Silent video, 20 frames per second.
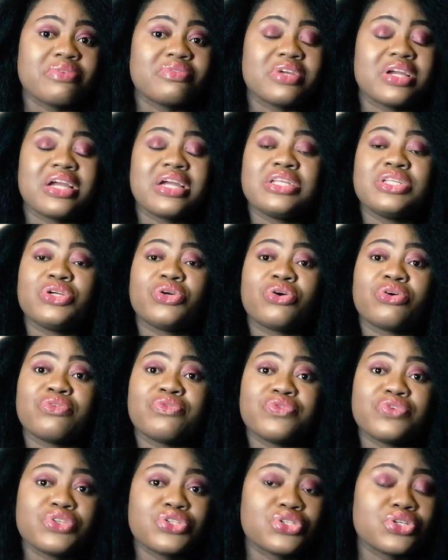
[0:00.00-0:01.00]
If there are any
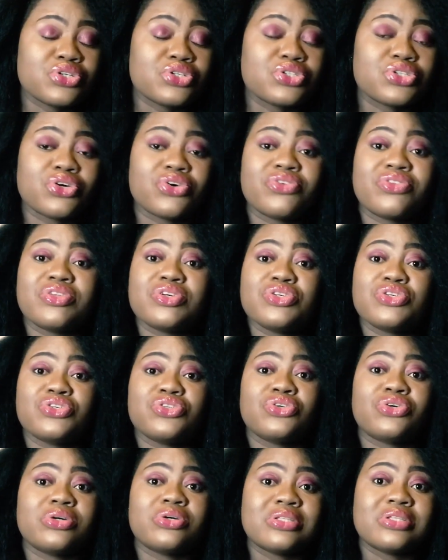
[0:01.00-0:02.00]
confusions or things you
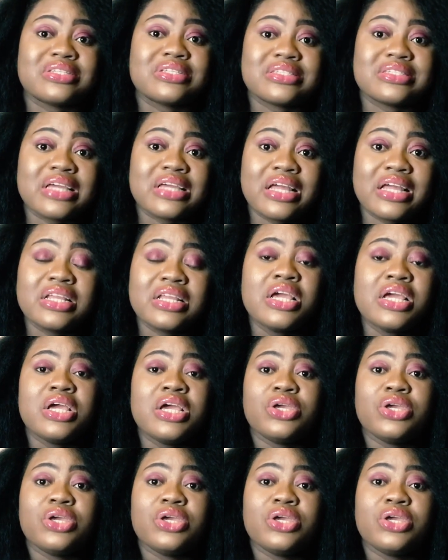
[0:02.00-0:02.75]
don't understand,